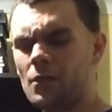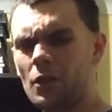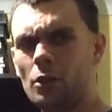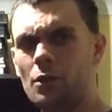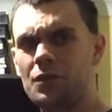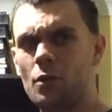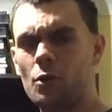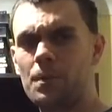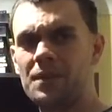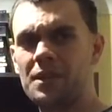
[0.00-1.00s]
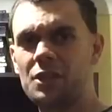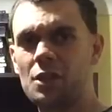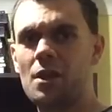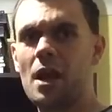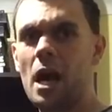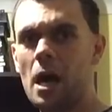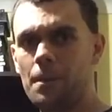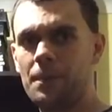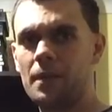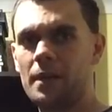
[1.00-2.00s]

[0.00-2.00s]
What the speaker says: the close quarter position up